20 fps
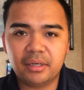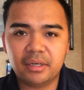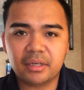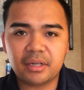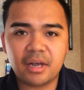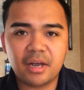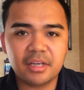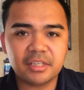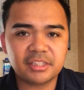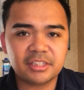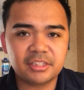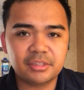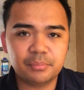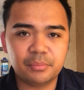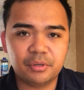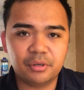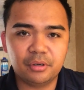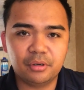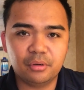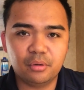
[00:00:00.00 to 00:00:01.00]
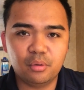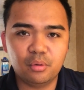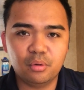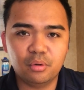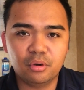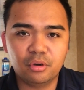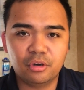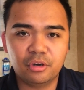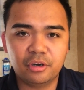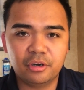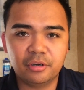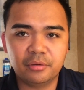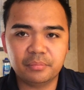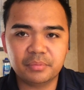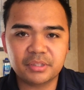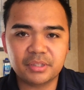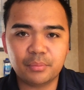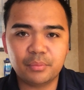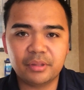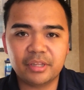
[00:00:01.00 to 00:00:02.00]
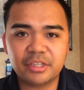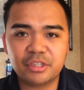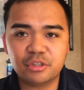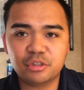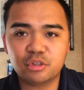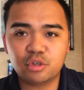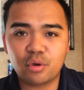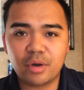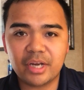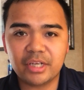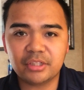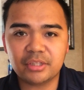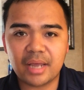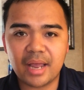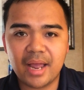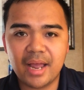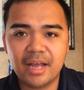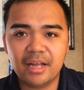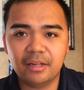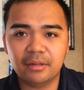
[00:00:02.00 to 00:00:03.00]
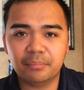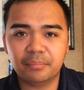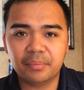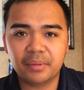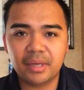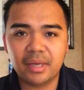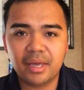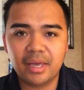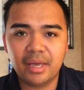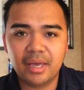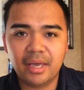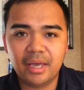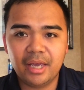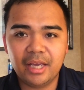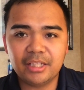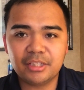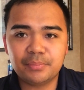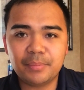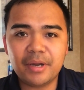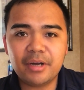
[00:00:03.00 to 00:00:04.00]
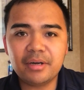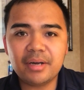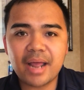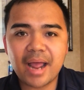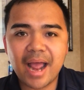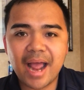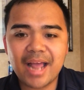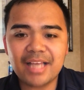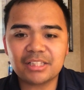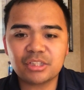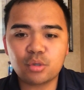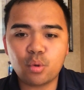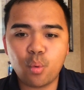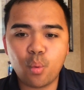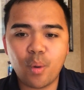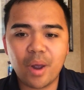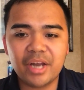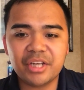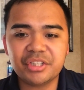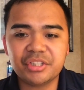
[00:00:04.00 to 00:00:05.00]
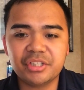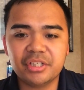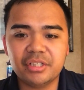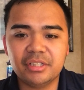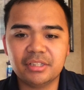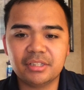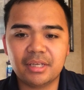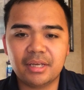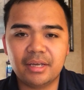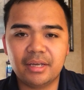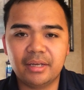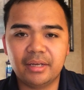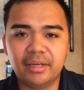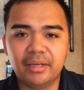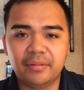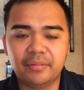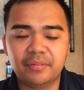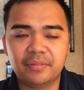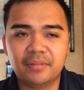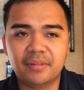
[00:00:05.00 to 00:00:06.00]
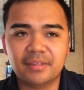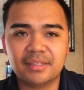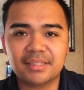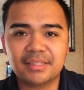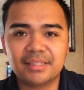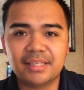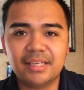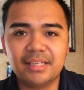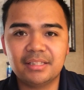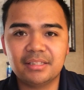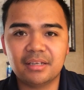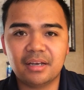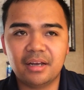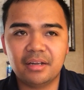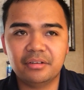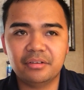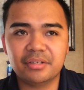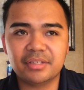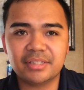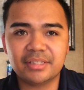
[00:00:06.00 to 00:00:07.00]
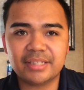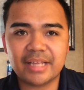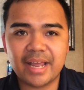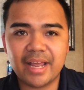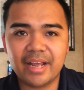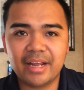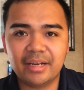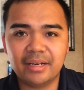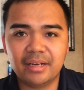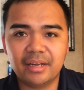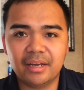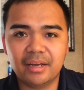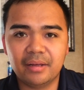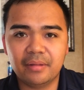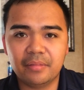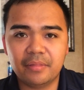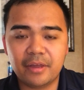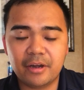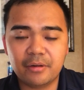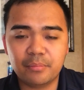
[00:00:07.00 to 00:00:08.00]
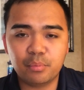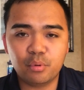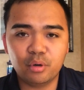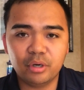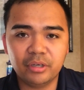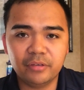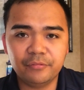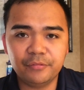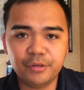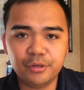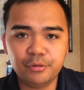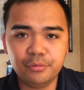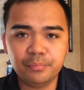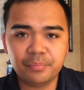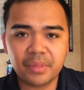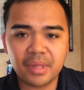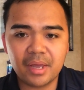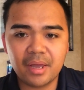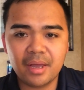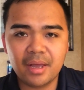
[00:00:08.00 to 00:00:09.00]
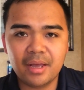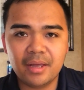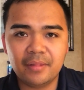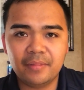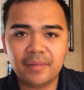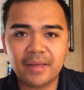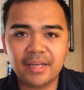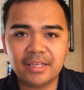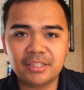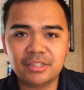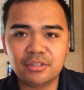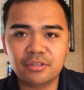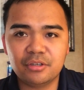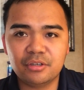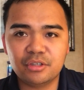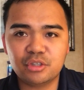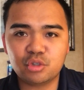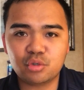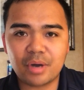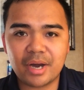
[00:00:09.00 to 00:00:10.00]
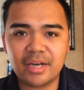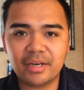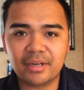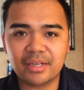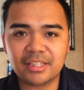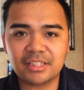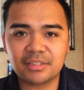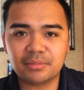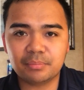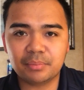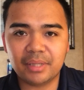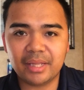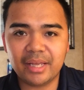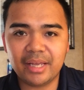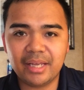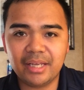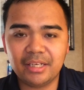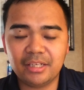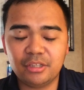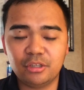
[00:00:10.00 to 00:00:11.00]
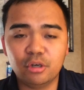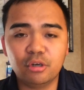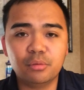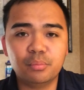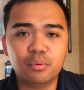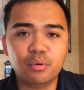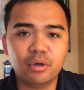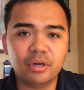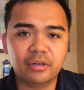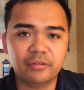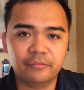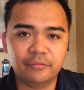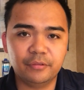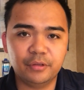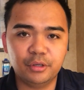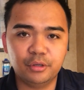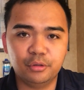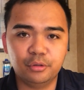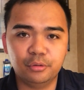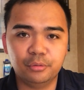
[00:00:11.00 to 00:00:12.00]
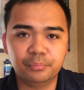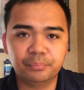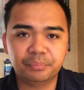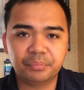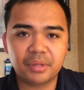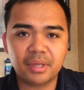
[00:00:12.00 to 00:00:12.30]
a customer or someone that you're trying to help it's better to ask questions uh, to seek to understand uh, their point of view than to try to explain your point of view